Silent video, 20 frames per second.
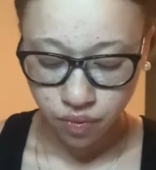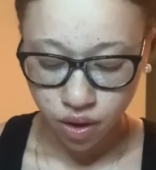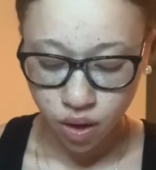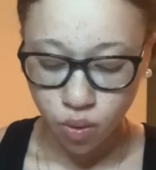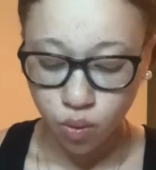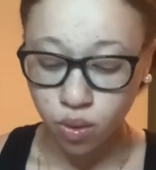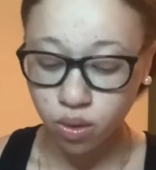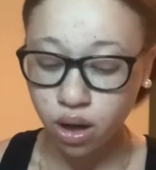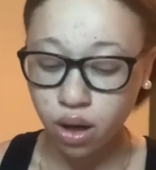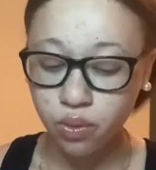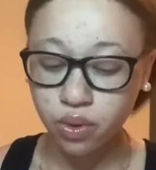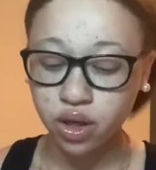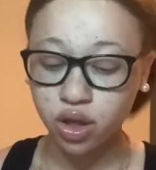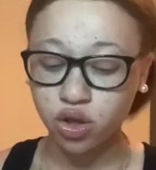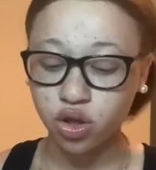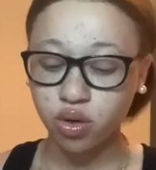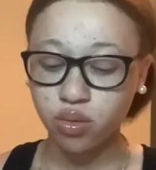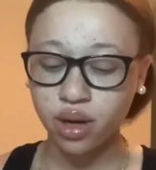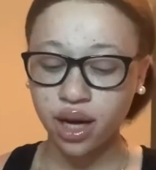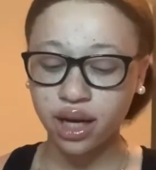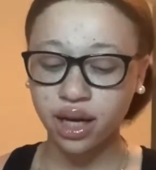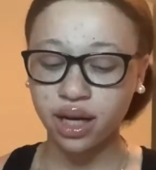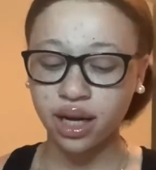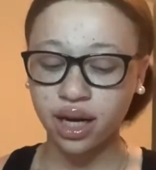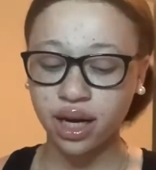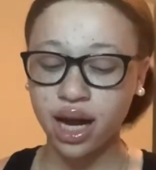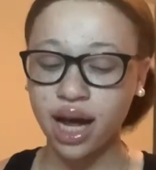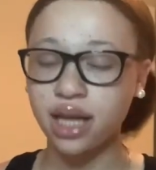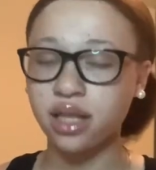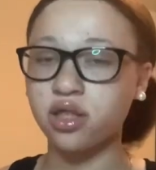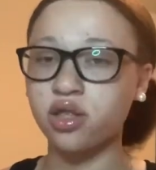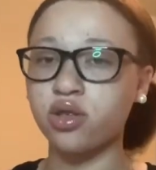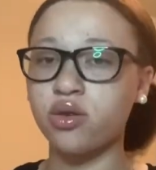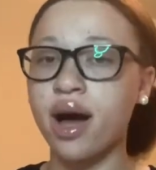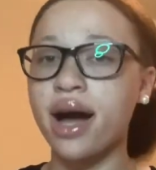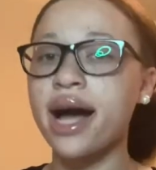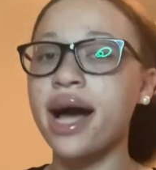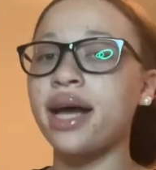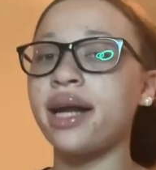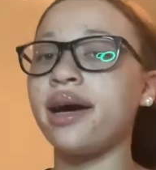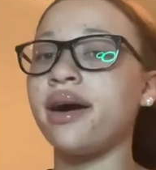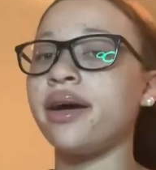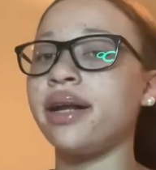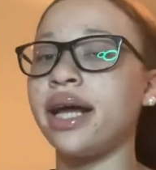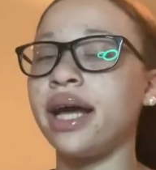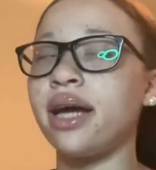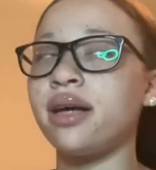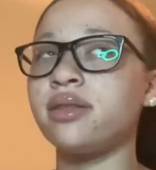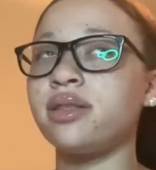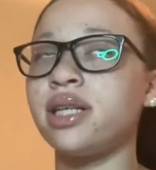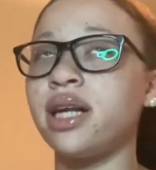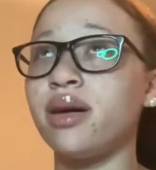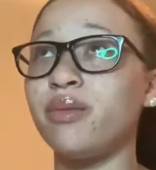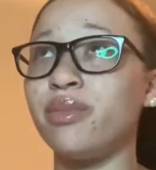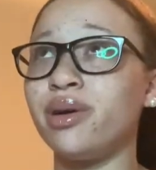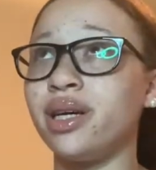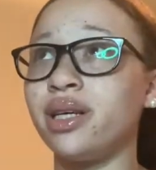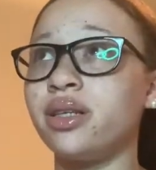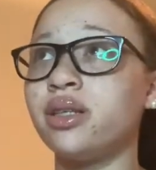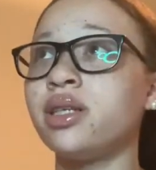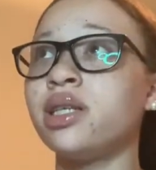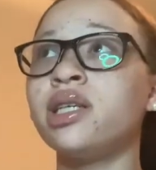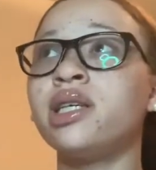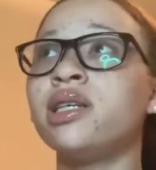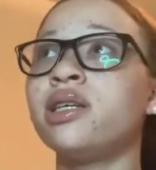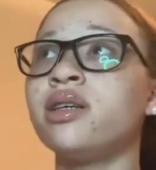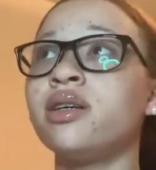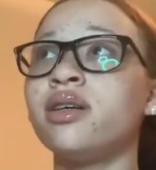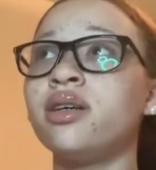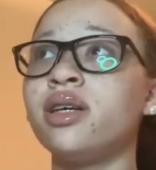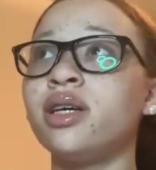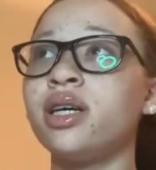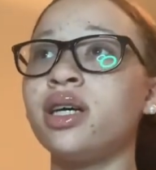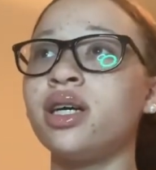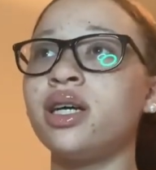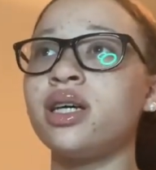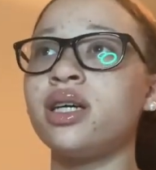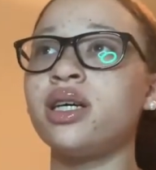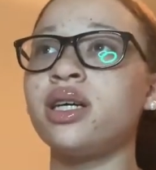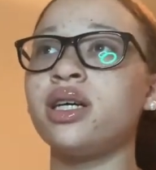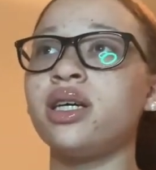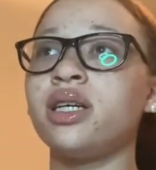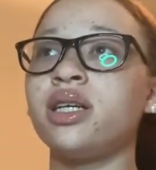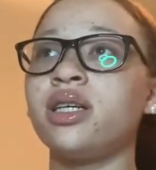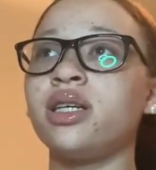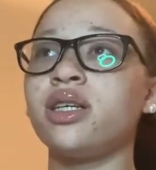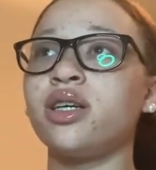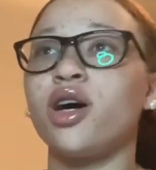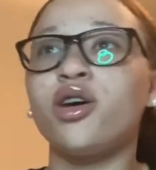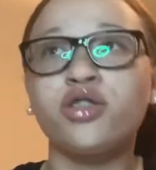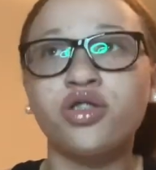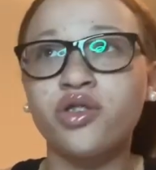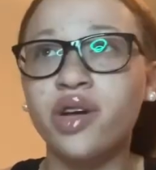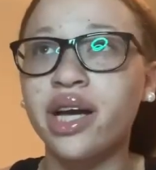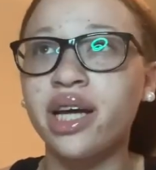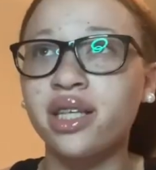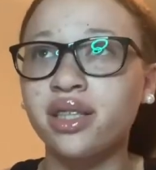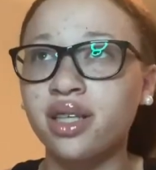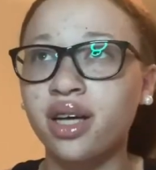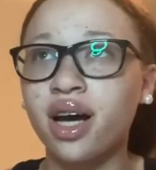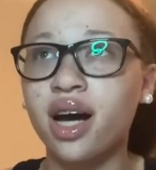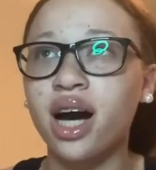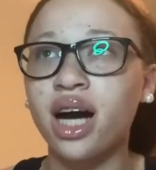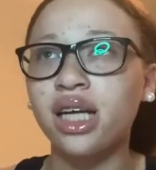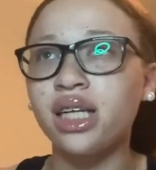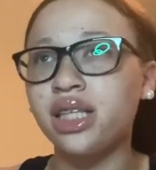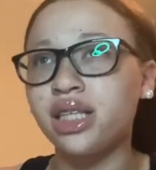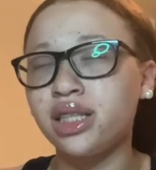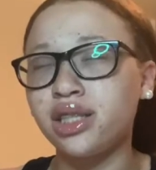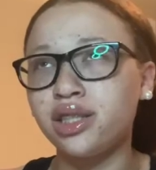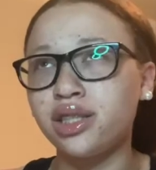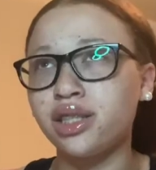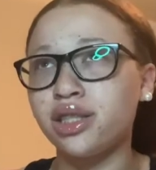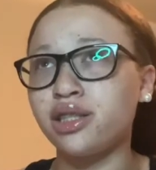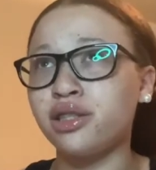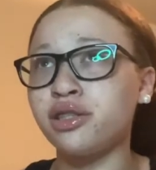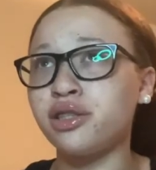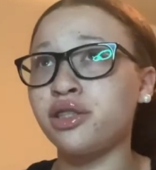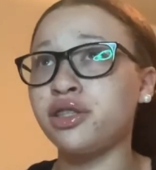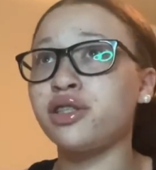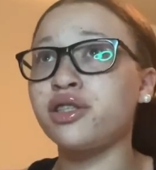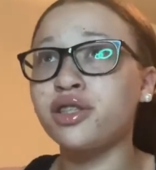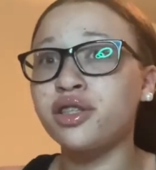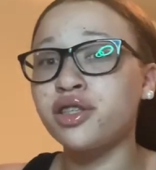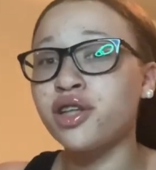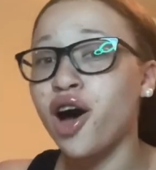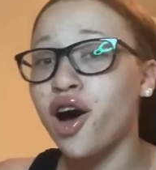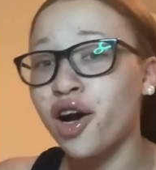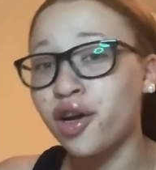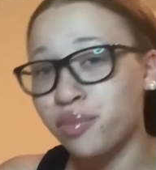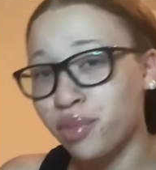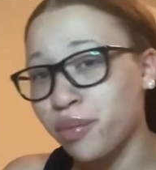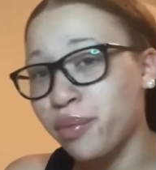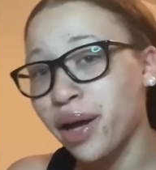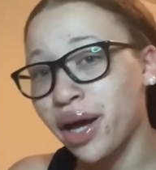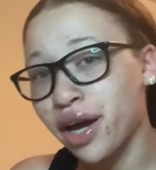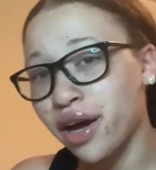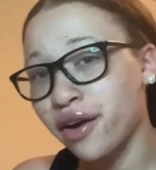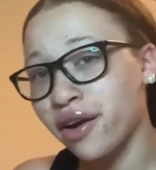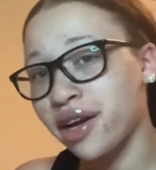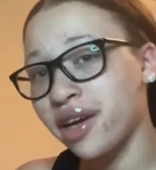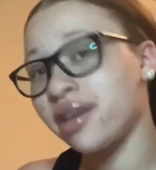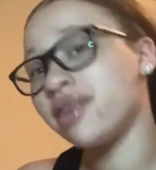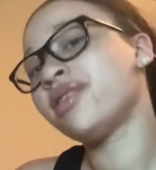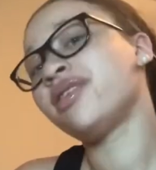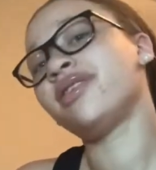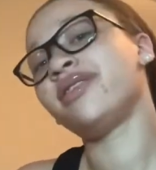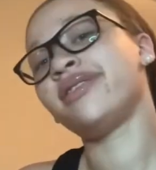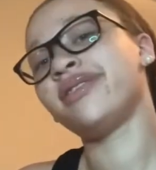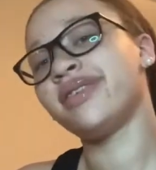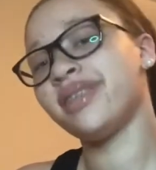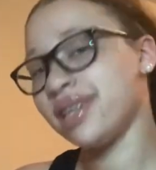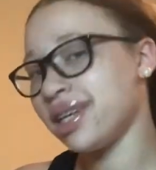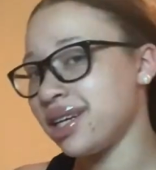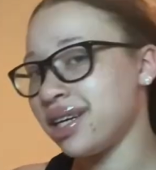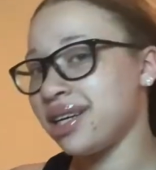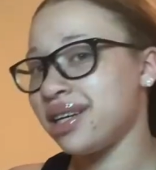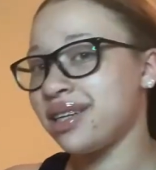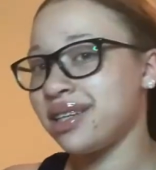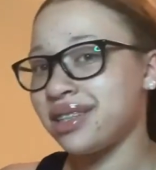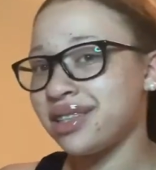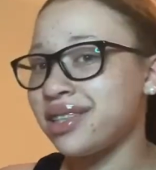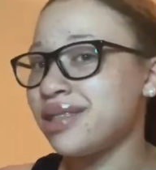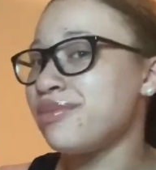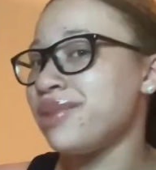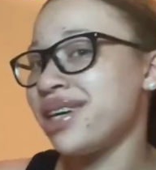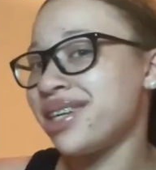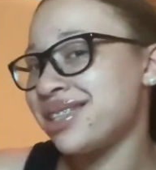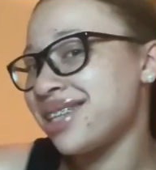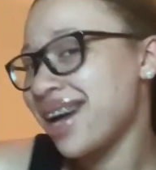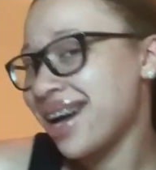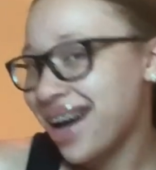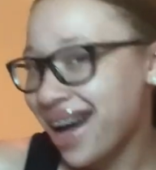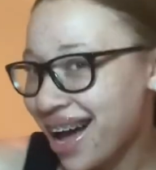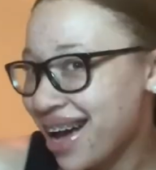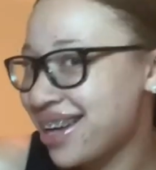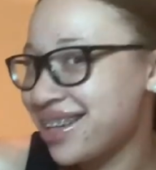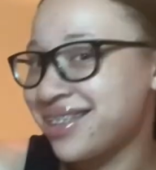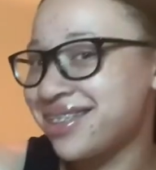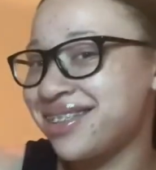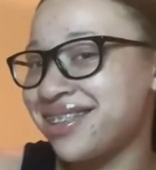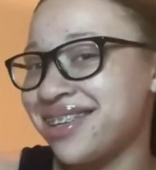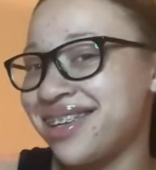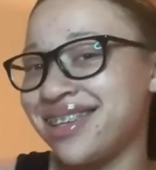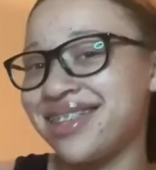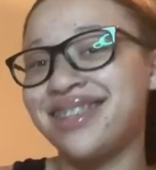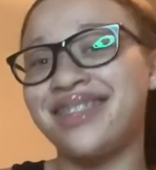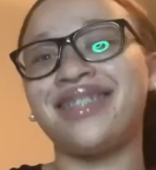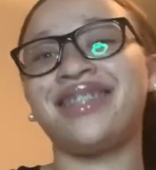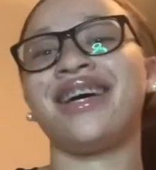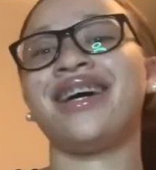What do I want to do when I get out of high school? I kind of already answered that, but go straight into college and start preparing to be a psychiatrist.